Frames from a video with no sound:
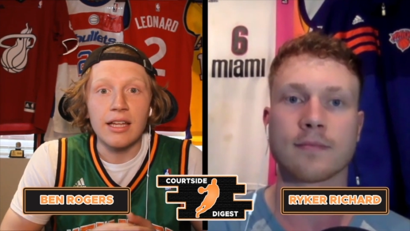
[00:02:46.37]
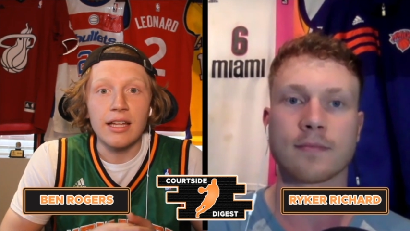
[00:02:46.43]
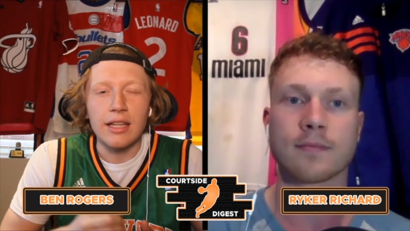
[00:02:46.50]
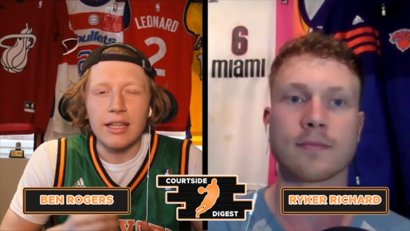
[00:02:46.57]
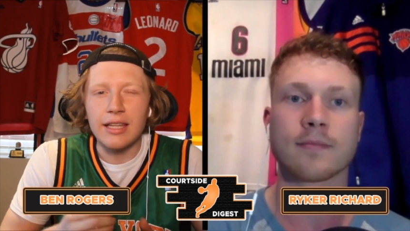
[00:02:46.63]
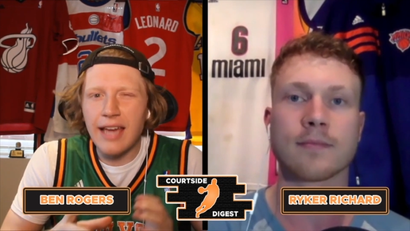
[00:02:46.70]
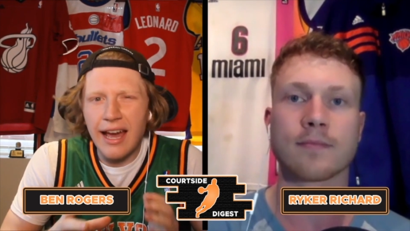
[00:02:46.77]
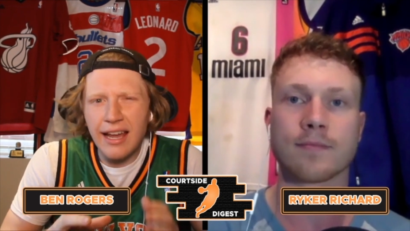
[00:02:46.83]

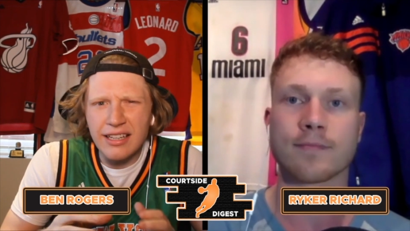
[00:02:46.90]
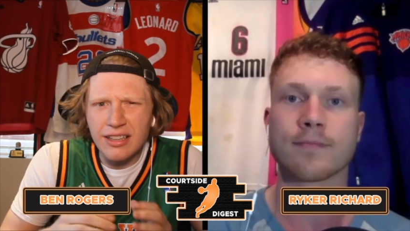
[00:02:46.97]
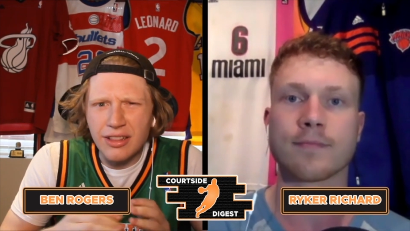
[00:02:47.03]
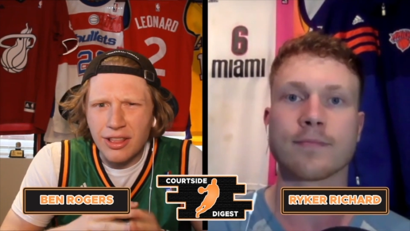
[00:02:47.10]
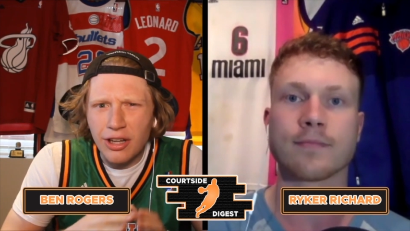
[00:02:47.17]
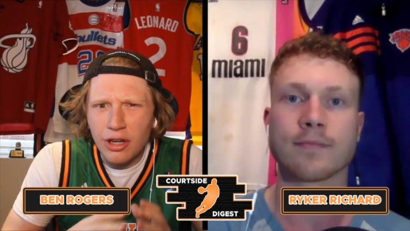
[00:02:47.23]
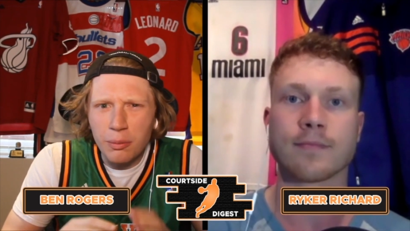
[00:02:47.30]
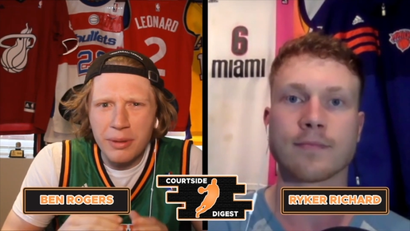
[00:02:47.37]
Speaker 1: he had a
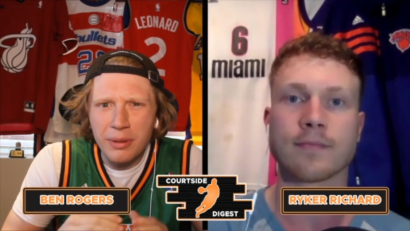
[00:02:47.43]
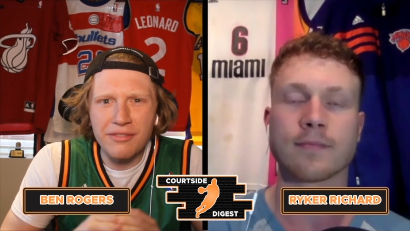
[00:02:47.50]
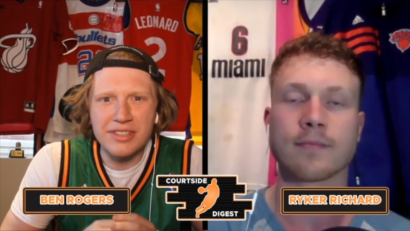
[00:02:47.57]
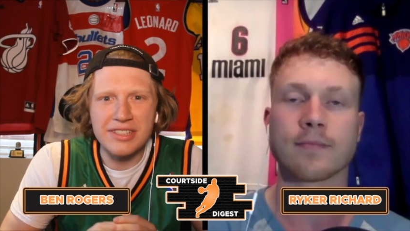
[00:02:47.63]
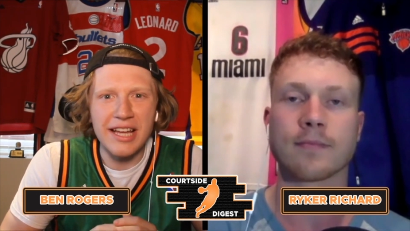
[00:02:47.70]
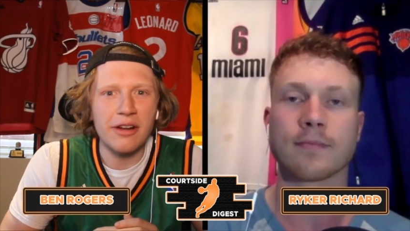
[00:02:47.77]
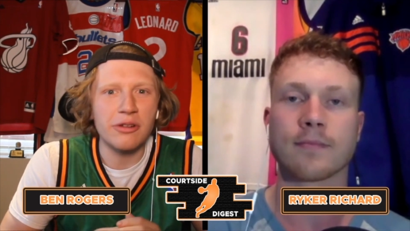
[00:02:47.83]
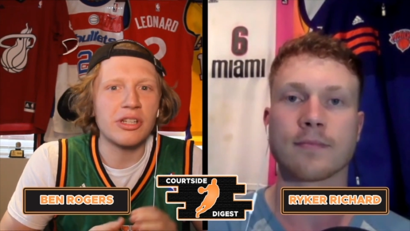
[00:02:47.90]
little bit of a
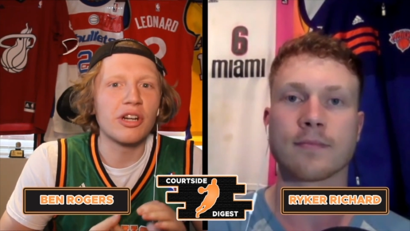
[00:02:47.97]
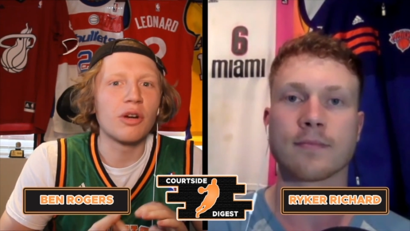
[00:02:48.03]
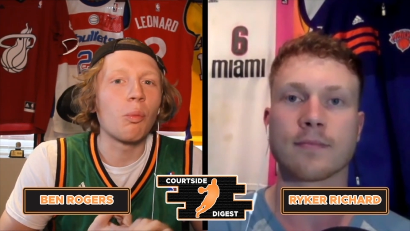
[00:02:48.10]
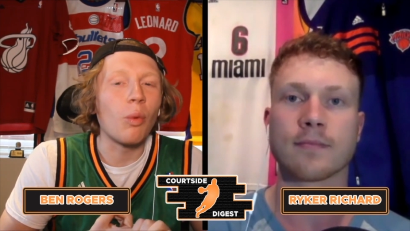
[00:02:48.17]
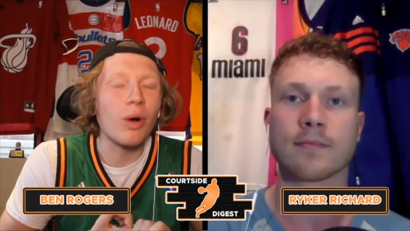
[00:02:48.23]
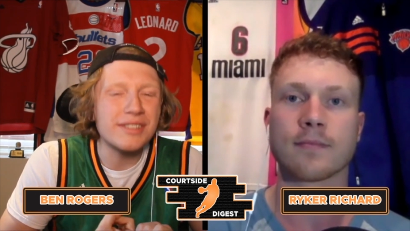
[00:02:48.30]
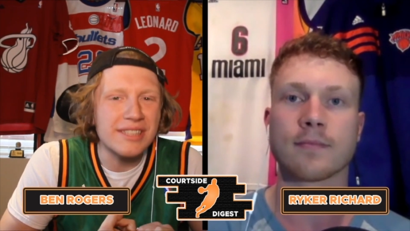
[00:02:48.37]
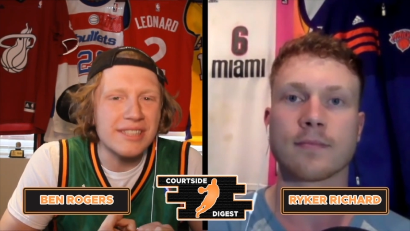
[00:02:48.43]
down year.
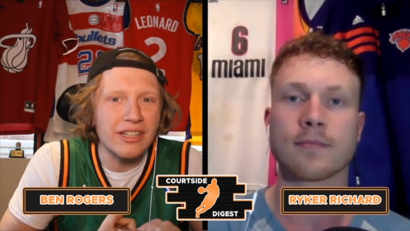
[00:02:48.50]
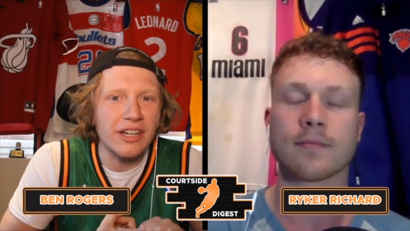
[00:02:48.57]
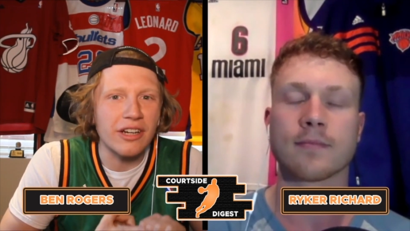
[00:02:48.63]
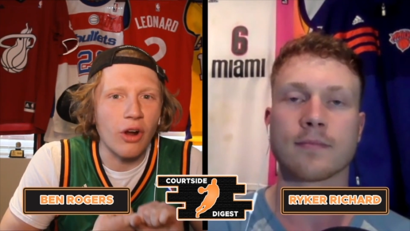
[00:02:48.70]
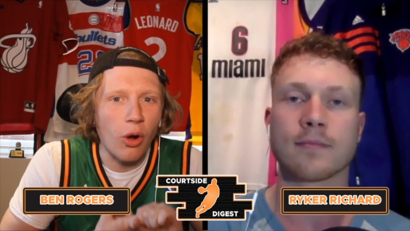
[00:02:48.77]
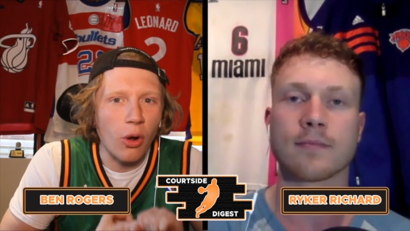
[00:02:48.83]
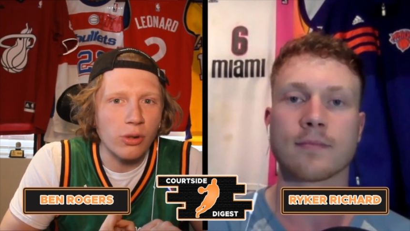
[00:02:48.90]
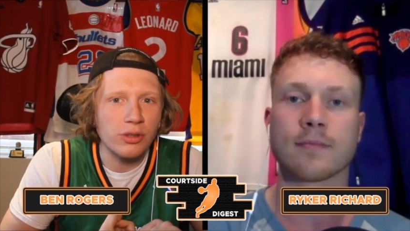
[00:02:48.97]
wasn't an
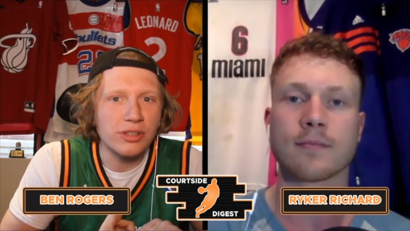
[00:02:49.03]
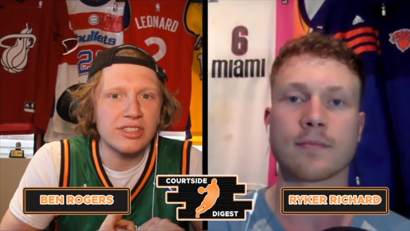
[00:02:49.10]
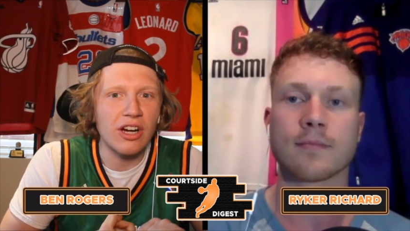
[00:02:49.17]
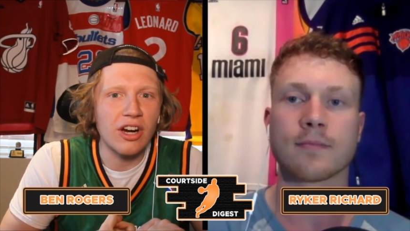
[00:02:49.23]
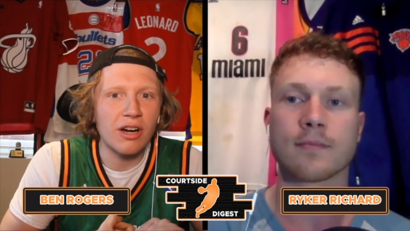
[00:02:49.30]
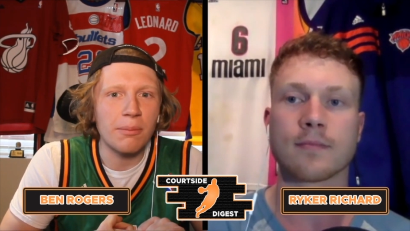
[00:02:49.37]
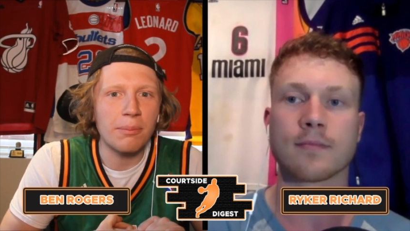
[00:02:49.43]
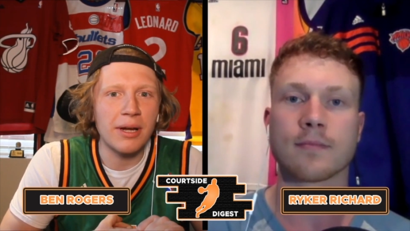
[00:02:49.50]
All
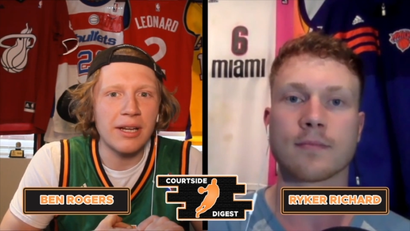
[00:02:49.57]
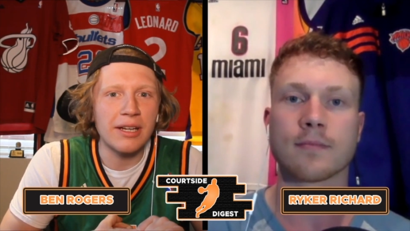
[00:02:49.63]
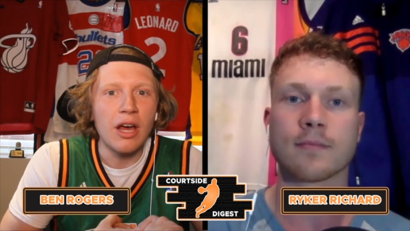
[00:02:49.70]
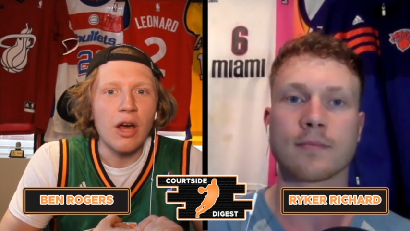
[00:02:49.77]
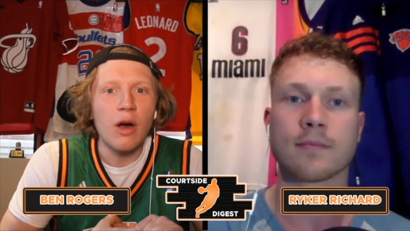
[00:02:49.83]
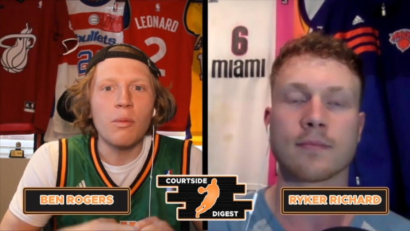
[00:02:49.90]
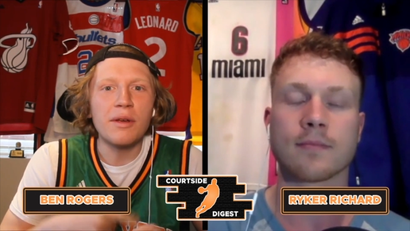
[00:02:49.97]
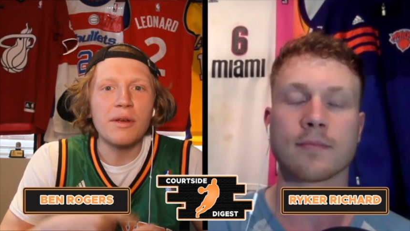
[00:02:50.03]
Star, but
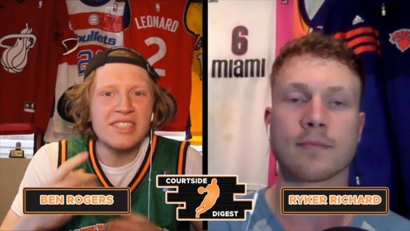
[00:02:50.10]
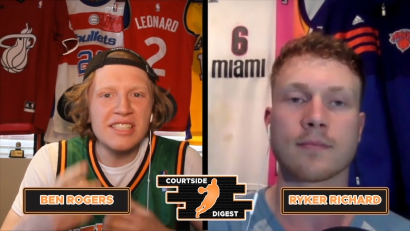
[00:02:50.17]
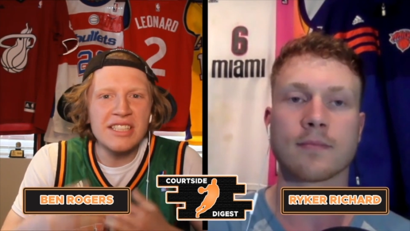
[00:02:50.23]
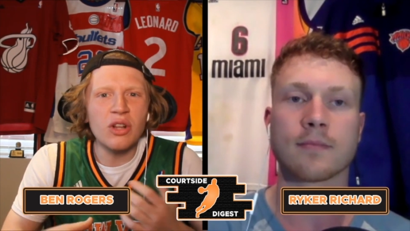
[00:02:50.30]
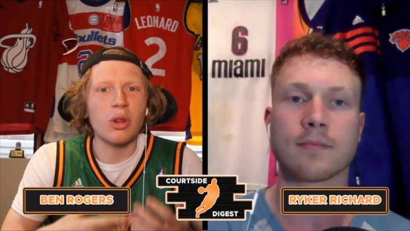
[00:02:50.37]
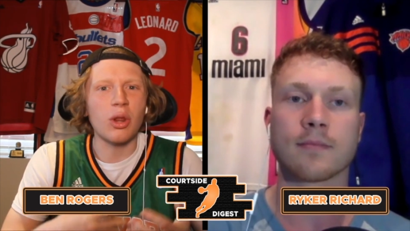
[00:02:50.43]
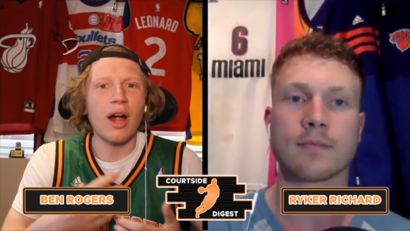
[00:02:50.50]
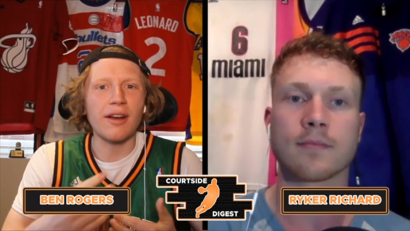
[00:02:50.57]
we've seen a
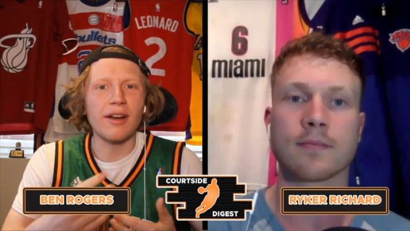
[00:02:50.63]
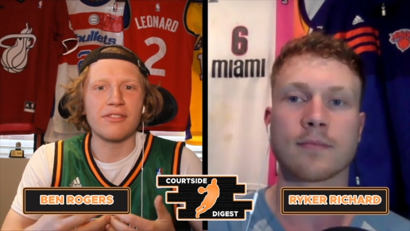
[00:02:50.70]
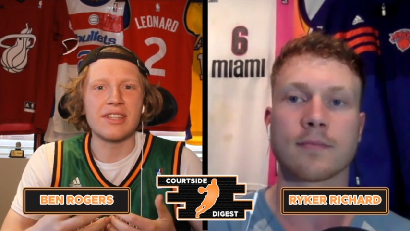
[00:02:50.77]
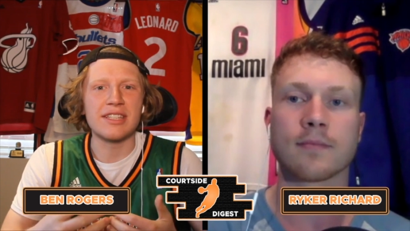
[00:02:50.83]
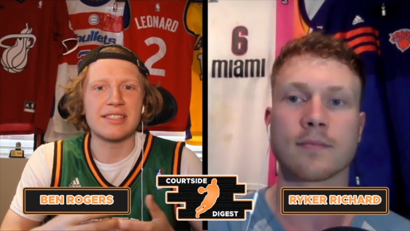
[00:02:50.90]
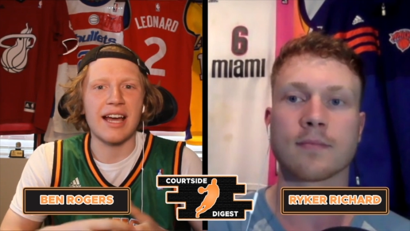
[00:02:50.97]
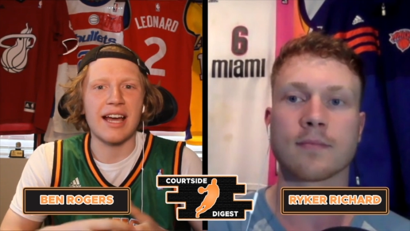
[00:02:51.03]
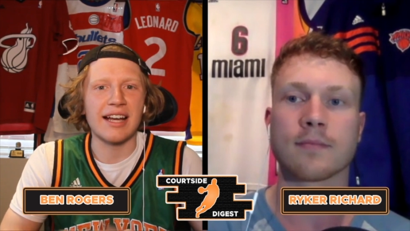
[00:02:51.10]
lot of
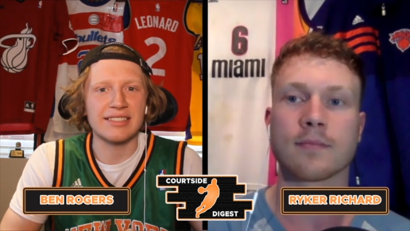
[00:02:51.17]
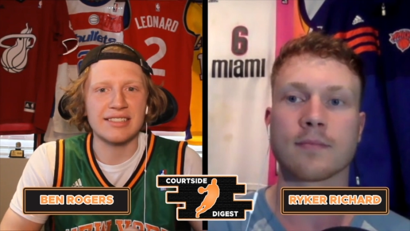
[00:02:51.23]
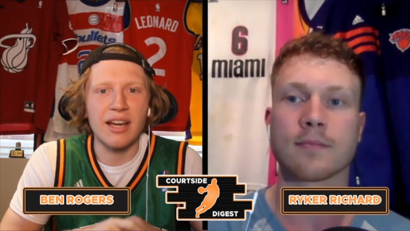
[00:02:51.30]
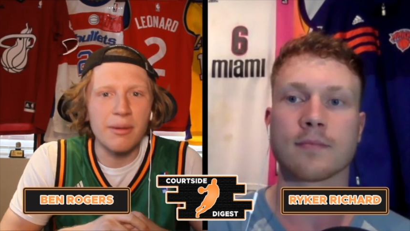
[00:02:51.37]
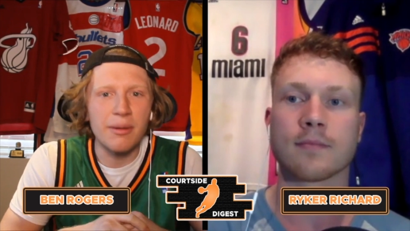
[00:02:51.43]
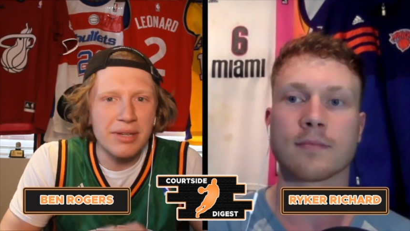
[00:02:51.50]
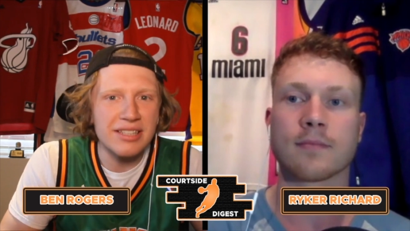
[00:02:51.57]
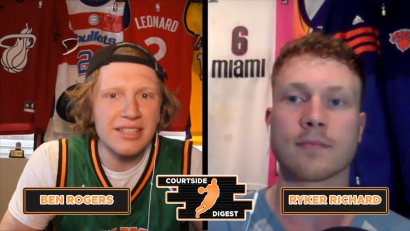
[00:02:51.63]
these guys
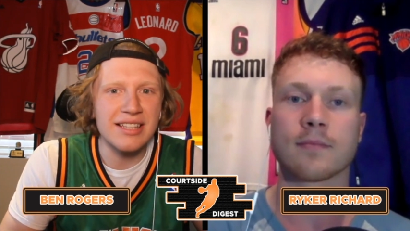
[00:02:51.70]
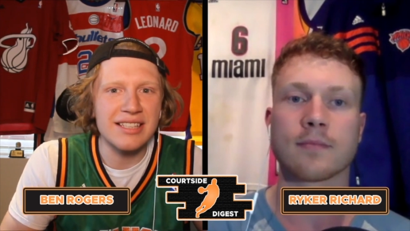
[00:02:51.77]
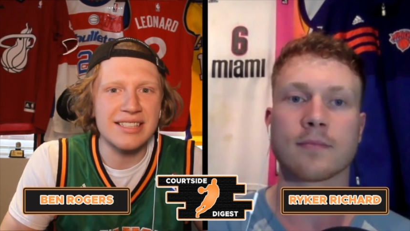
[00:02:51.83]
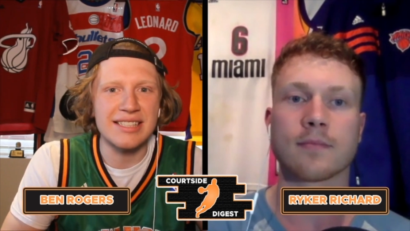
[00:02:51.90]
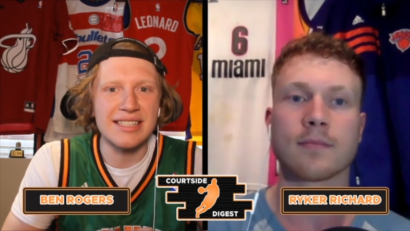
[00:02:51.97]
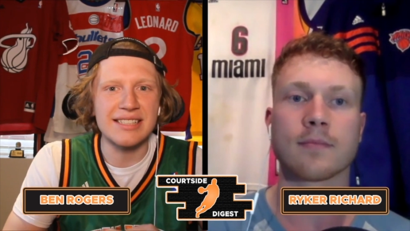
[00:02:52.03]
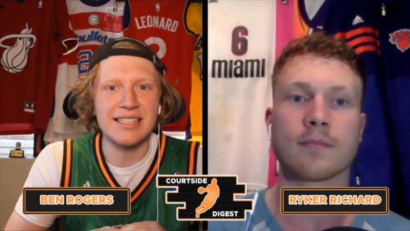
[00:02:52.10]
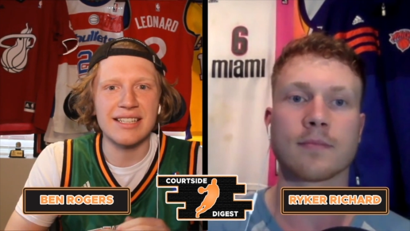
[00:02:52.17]
come into the
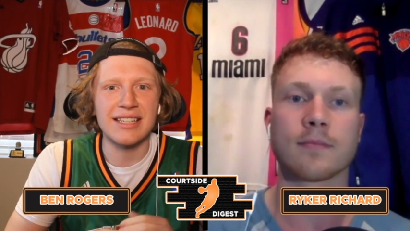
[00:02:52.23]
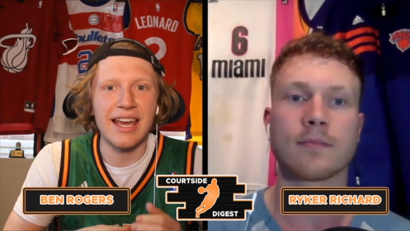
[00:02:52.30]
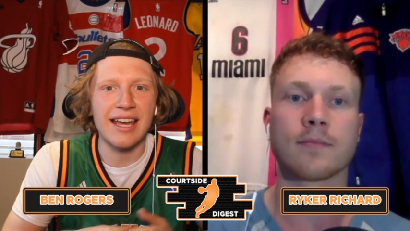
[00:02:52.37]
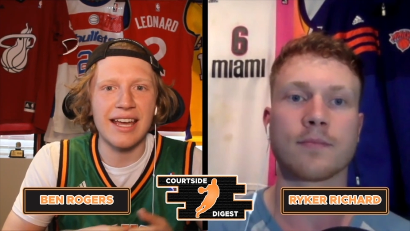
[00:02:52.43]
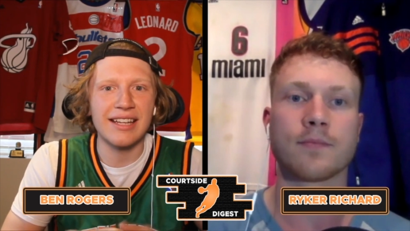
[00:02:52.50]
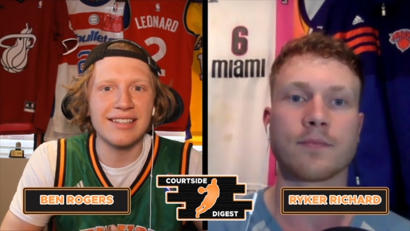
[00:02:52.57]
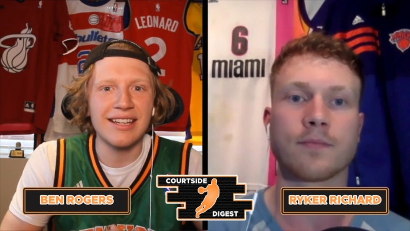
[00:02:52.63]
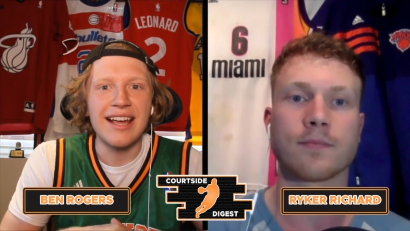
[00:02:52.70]
season
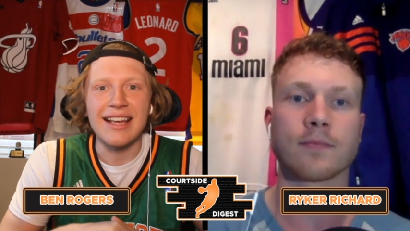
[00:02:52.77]
and